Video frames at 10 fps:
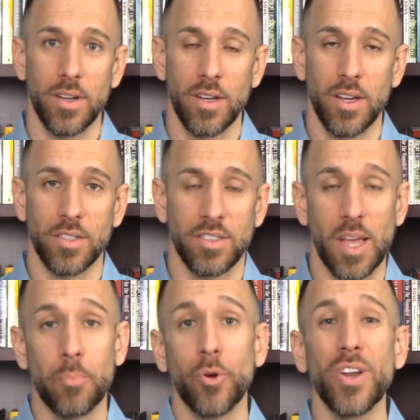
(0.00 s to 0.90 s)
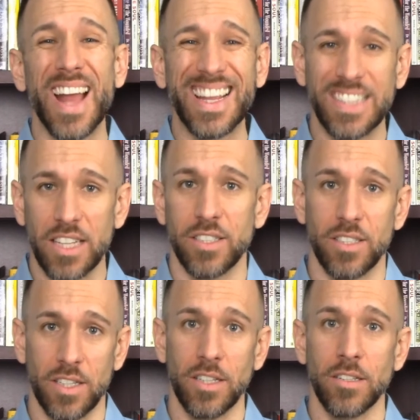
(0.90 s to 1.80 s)
a separate
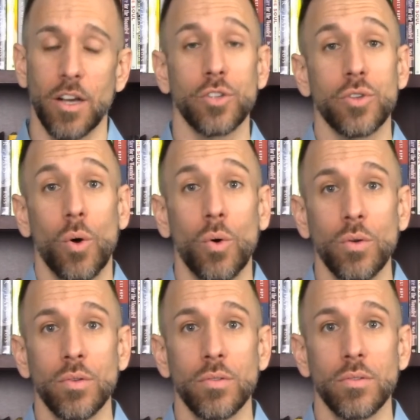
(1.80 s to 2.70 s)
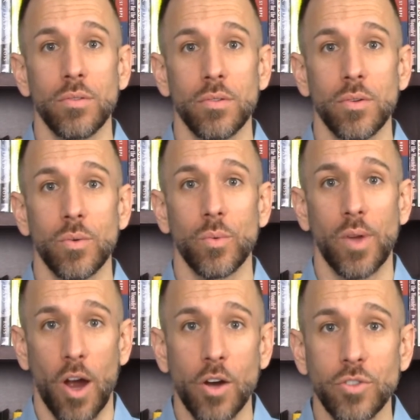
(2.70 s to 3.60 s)
identity, a soul. We
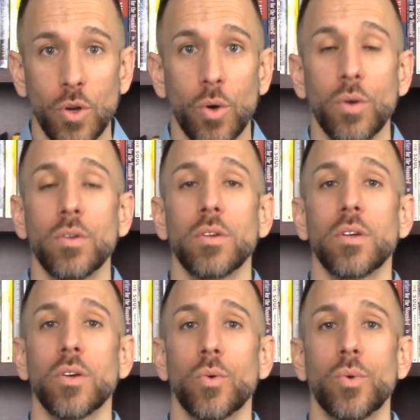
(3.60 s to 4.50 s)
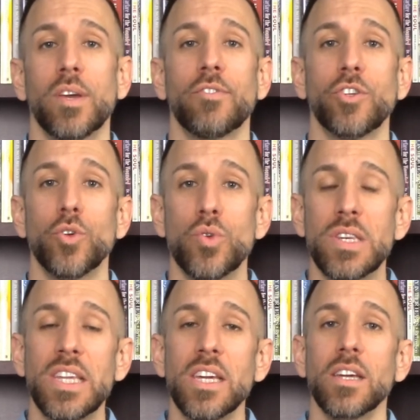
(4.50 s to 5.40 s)
are a soul. We have a
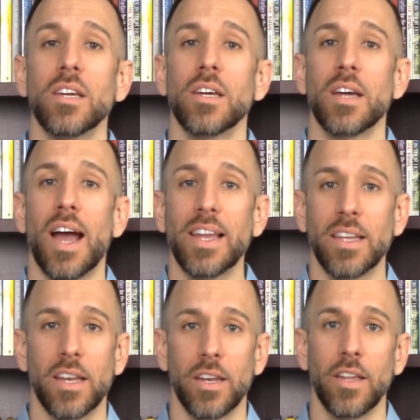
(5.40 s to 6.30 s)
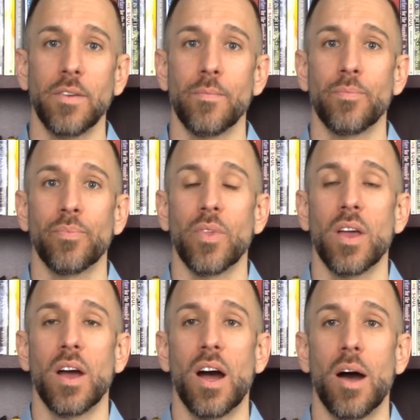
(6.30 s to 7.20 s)
unique identity.
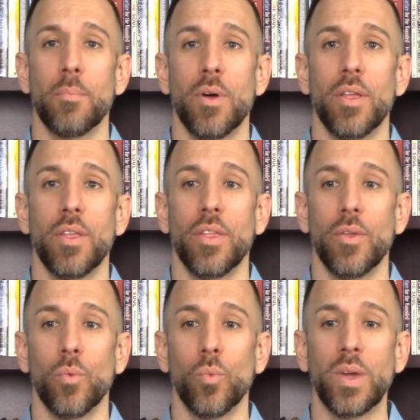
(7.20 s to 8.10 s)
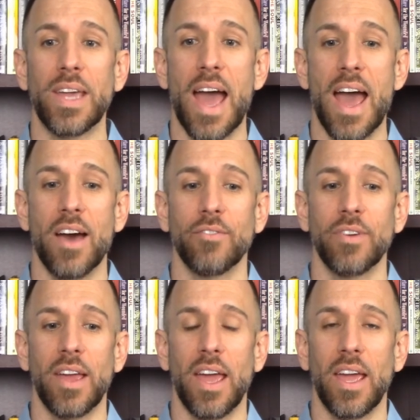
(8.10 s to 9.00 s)
We have
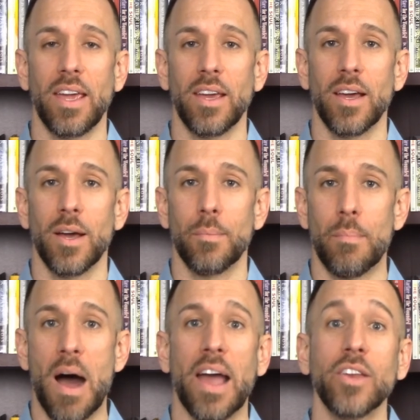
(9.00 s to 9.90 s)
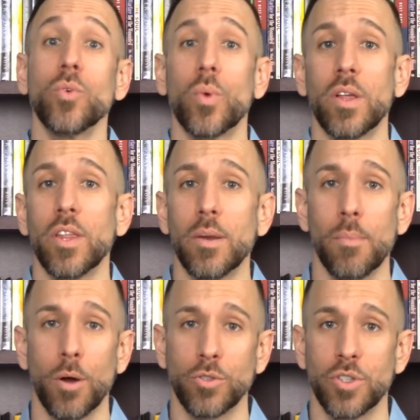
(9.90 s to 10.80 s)
a mind, will, and
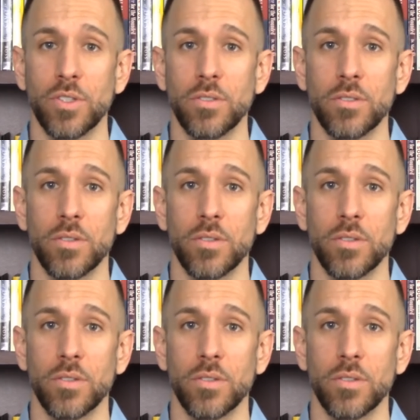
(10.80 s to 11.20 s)
emotions,